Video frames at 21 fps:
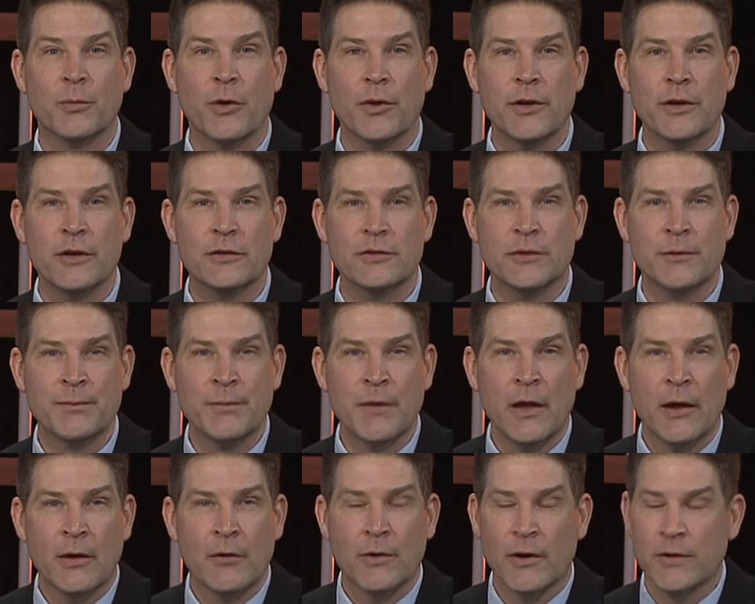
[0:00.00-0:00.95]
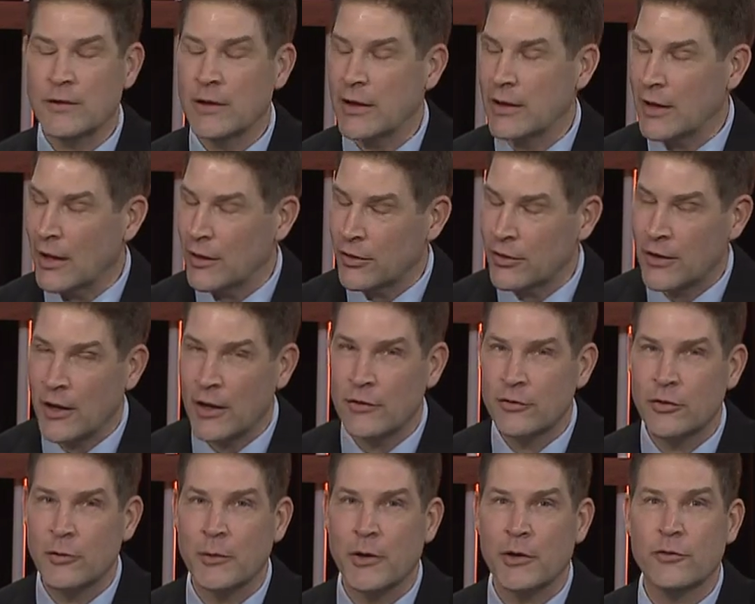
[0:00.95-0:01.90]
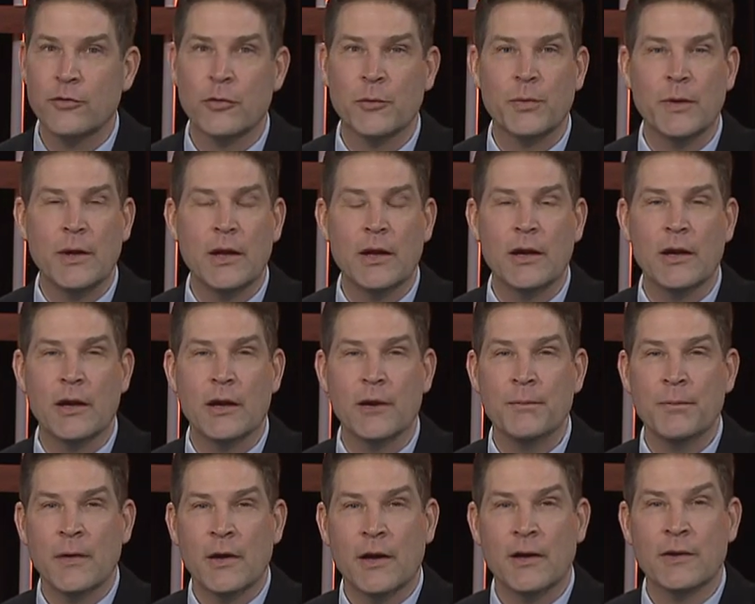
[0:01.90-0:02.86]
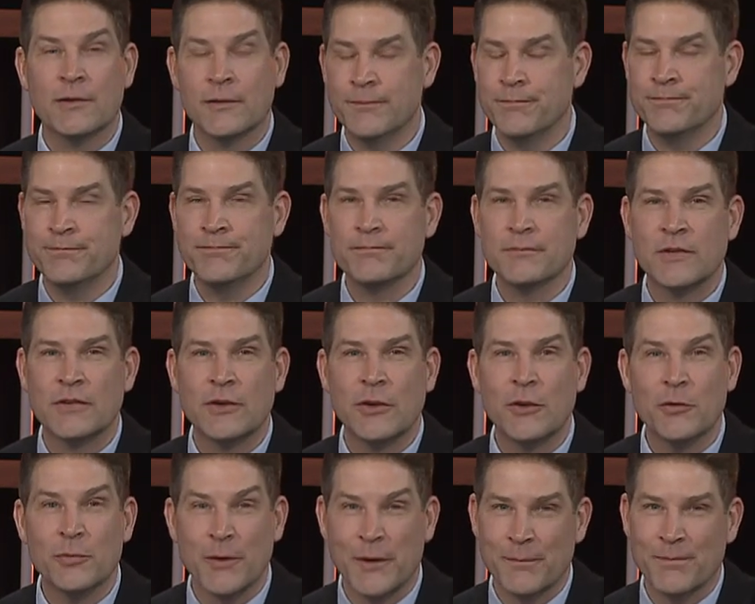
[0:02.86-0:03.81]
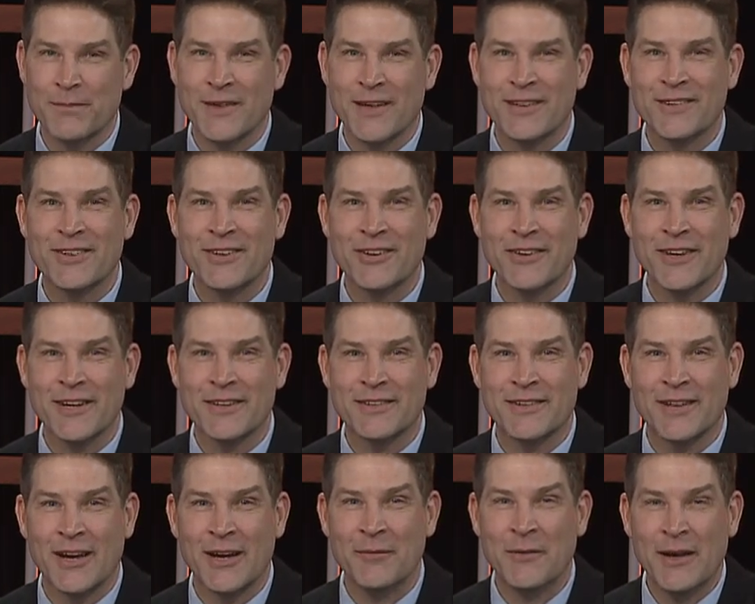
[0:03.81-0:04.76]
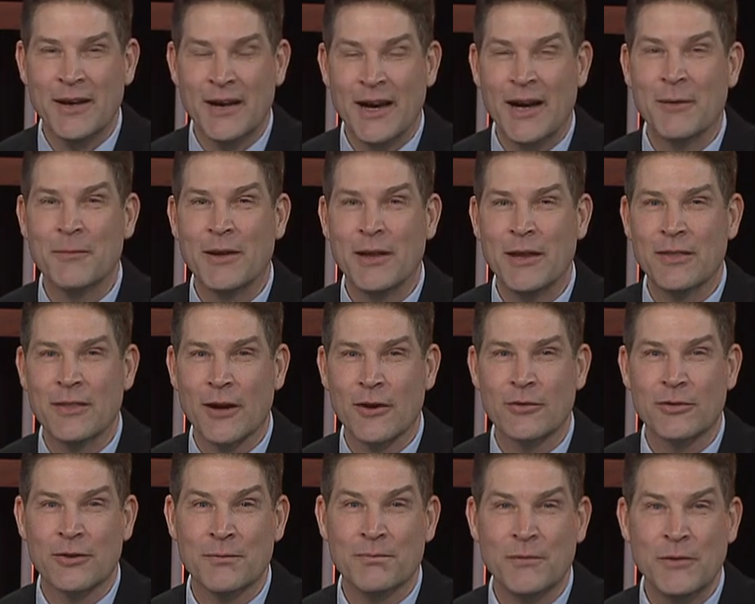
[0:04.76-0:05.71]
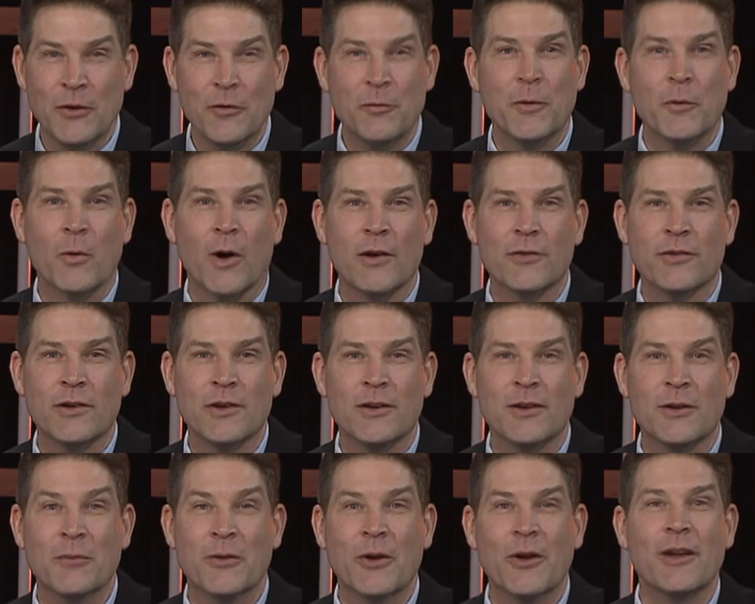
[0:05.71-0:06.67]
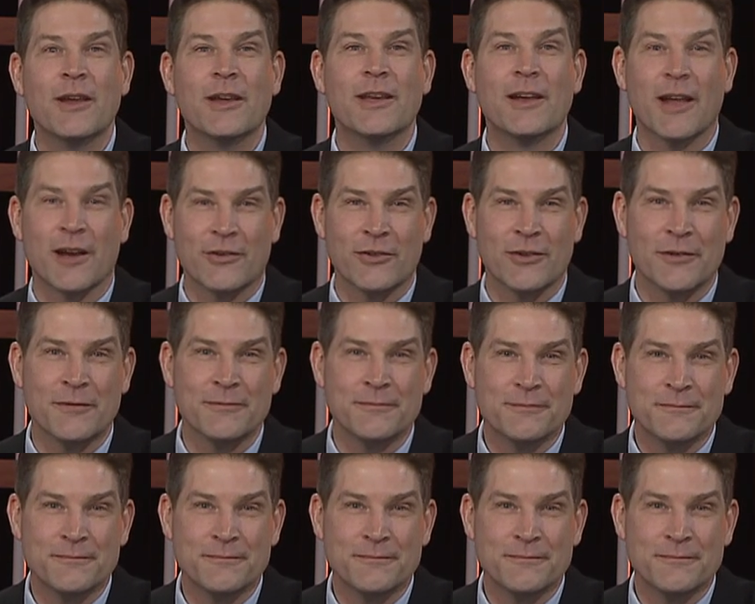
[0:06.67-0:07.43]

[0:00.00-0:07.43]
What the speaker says: Bullies. Rusty, again, thanks so much for being here. Excuse me. Until next time, I'm Keith Erickson. You've been watching Community Connection.